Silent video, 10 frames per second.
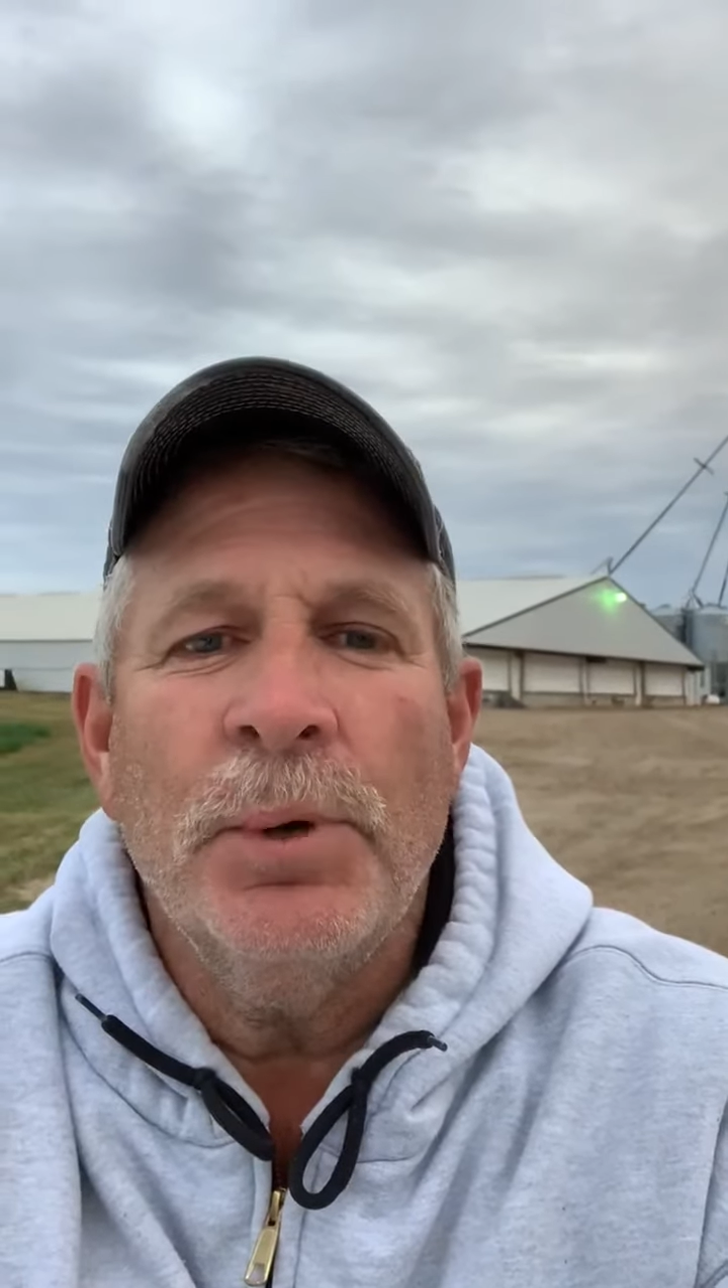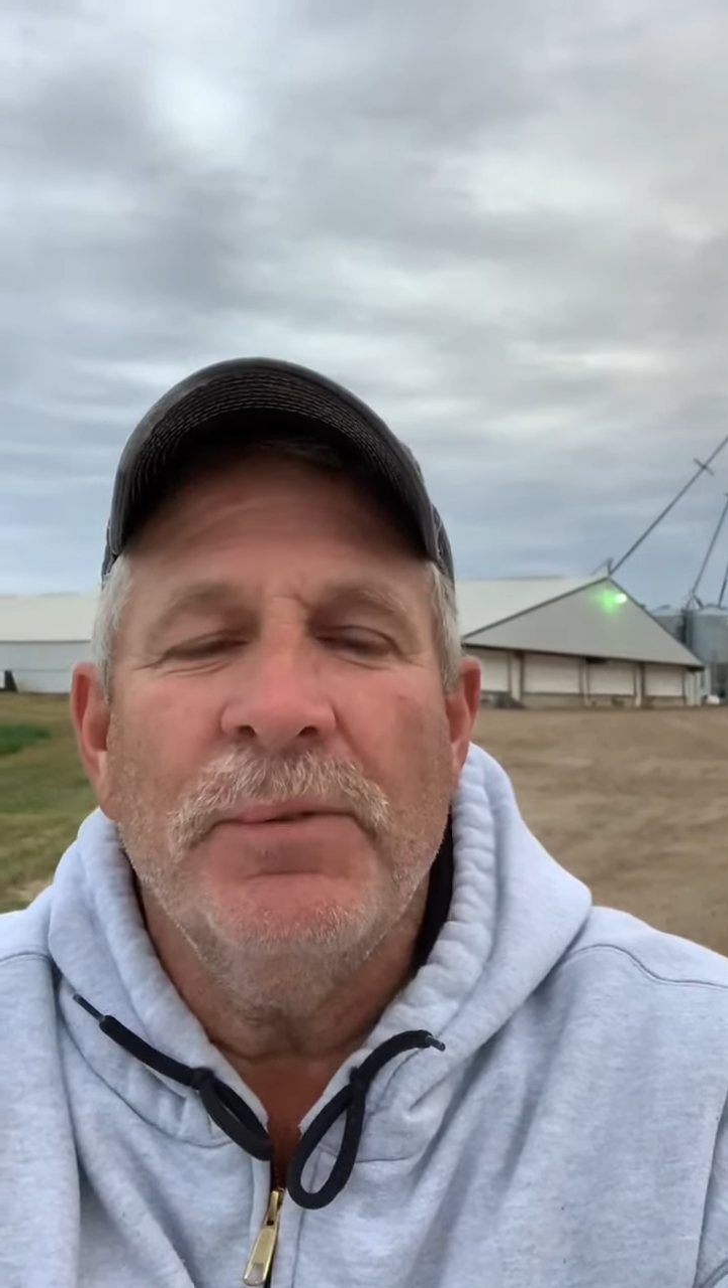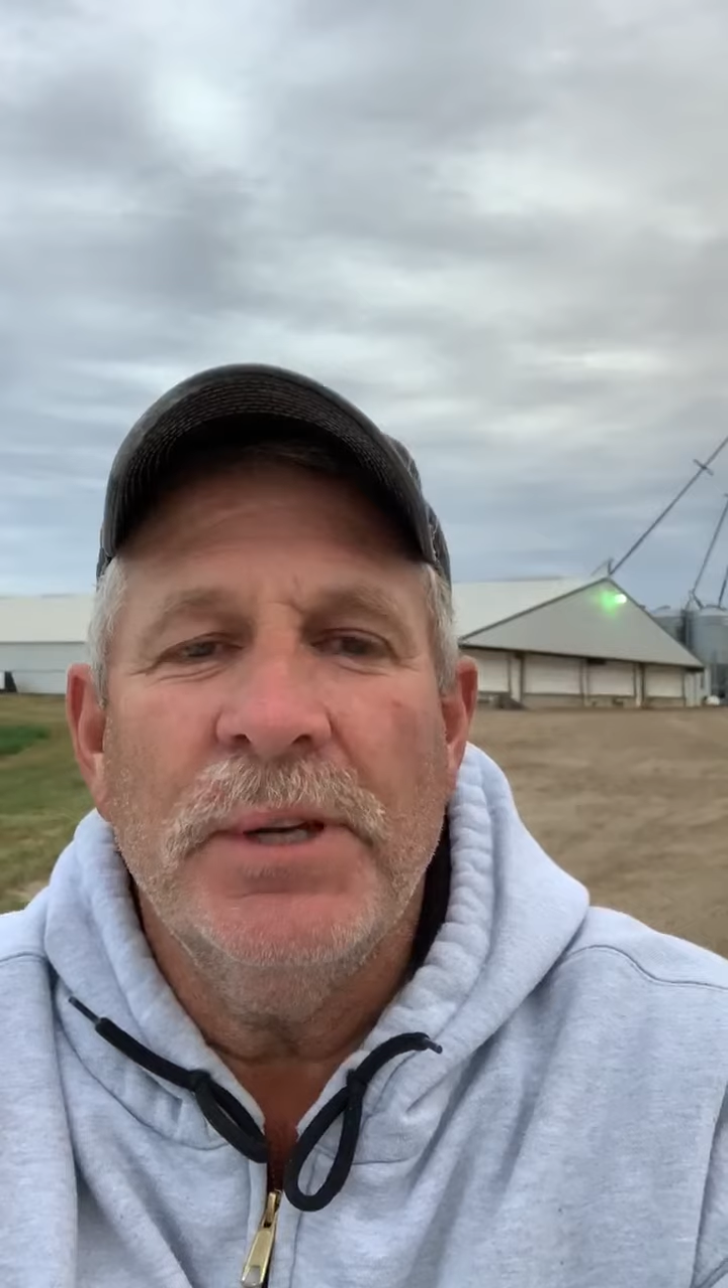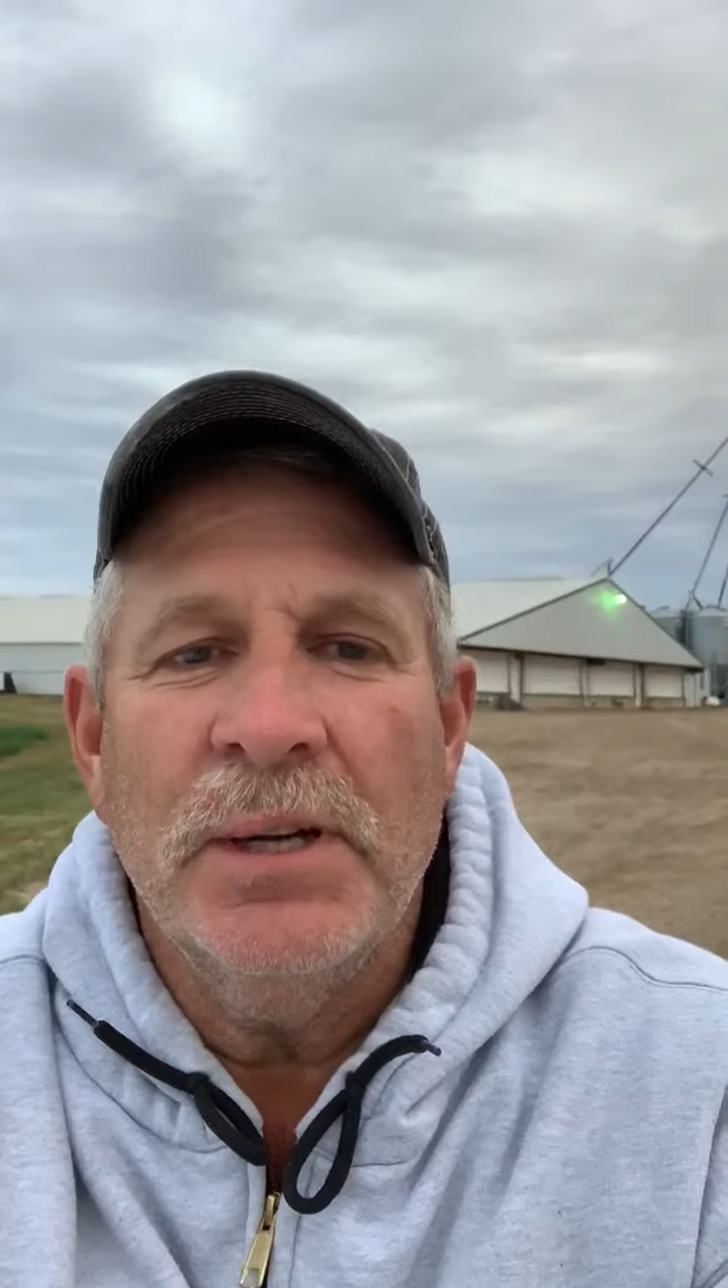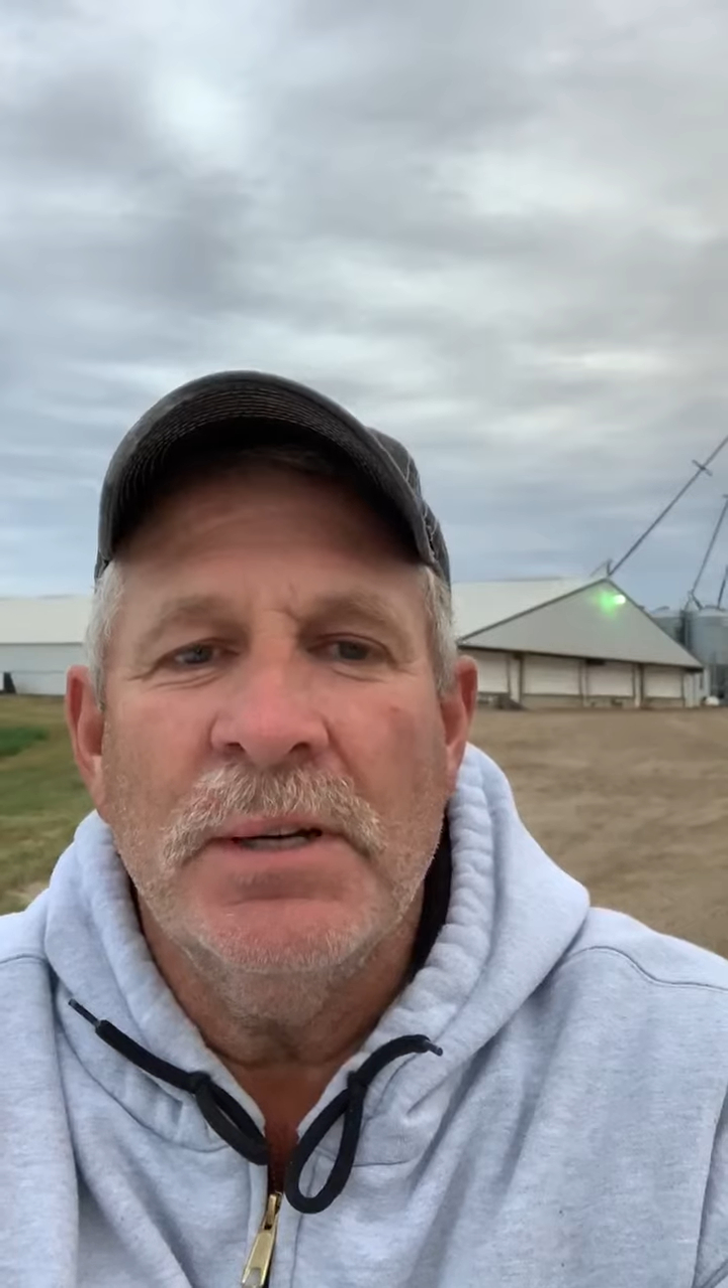of
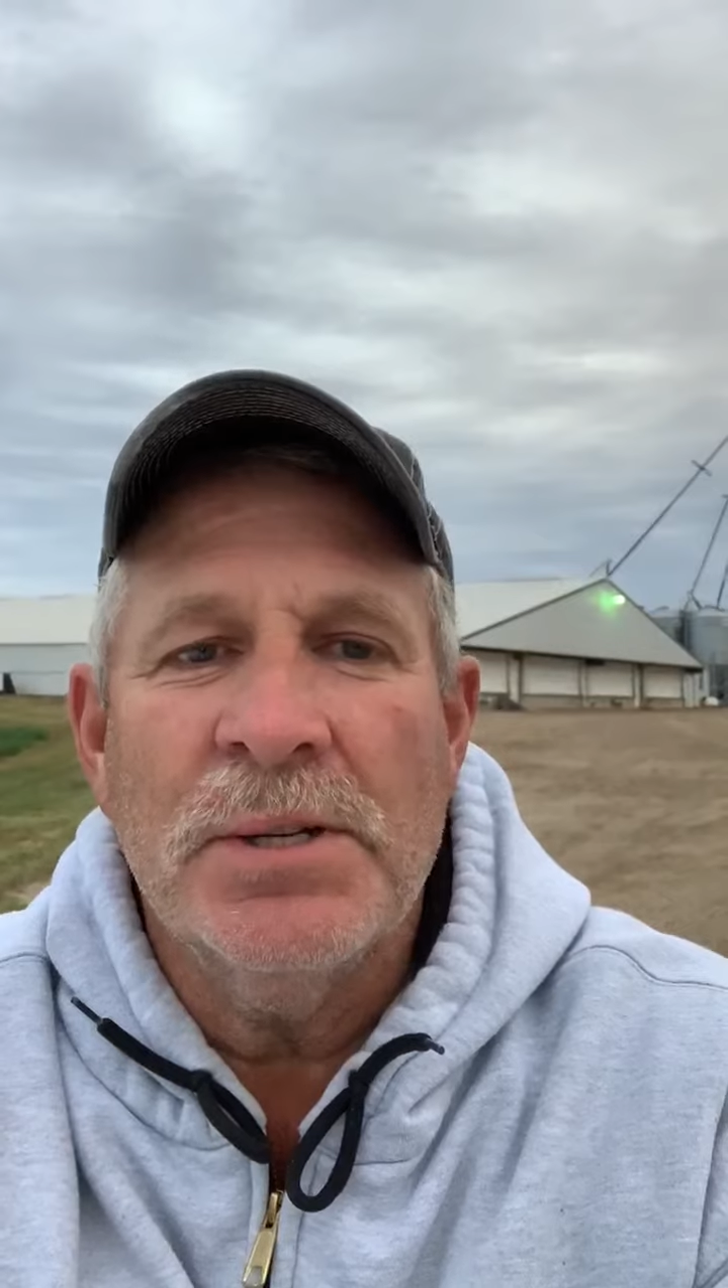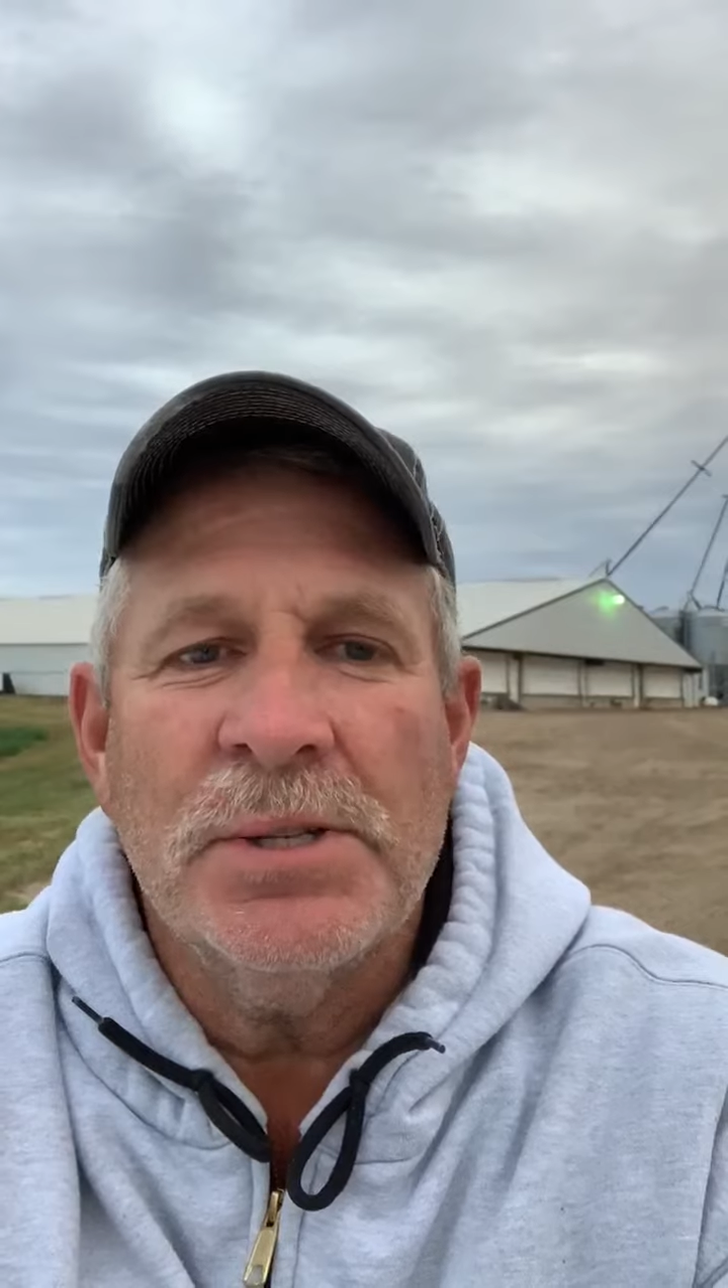years,